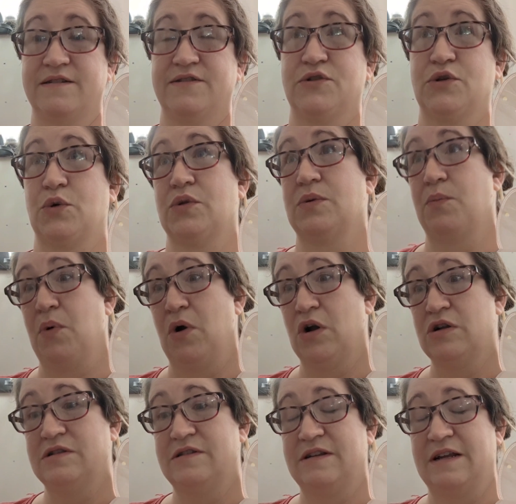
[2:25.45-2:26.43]
So the
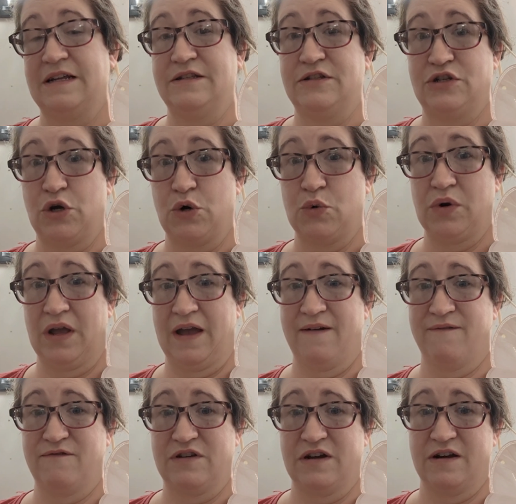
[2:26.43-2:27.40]
parts that I don't
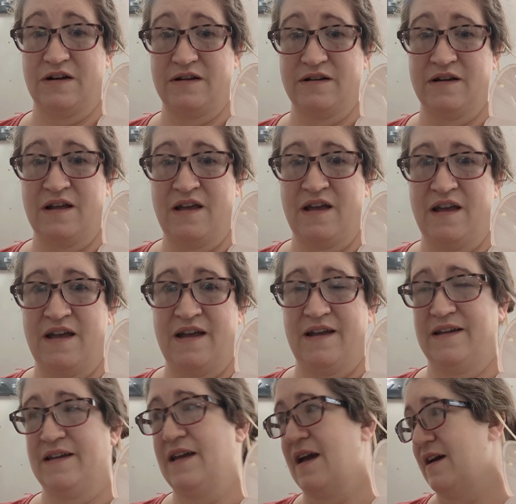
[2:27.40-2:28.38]
have done
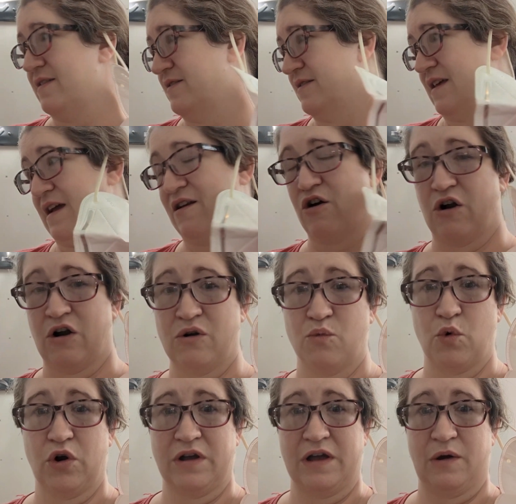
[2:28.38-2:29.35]
yet that aren't
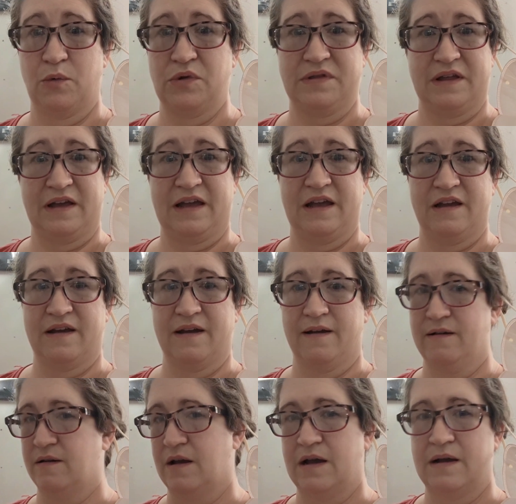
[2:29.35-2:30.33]
working with the heat
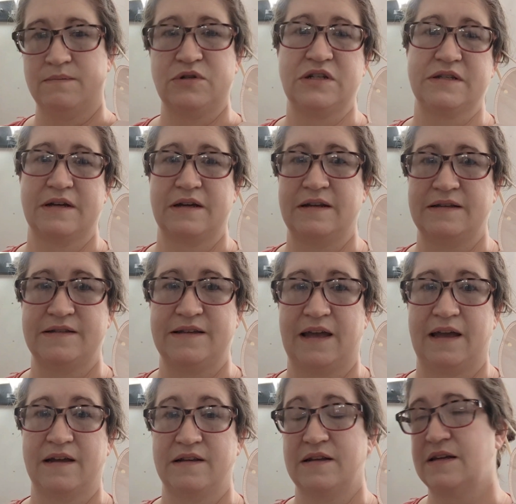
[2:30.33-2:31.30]
gun, I'm just going to
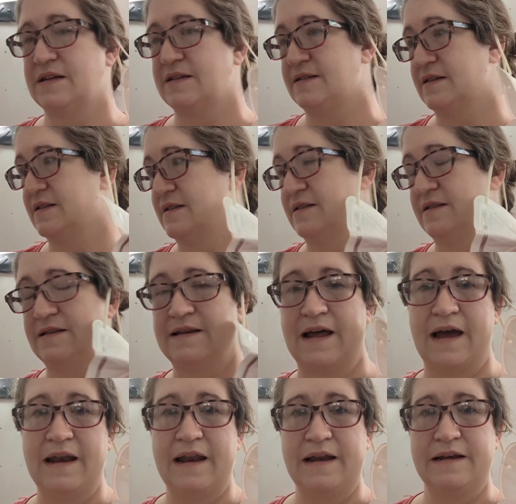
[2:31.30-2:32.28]
sand, because it's
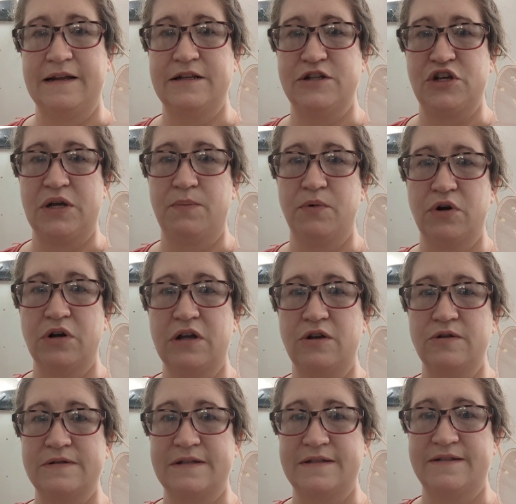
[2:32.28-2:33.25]
not any cheaper to
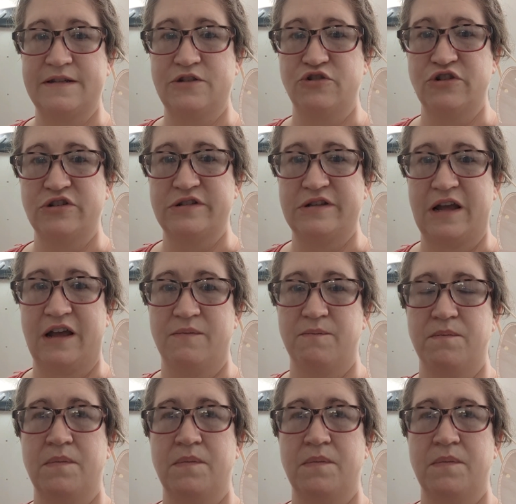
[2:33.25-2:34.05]
use the Citristrip.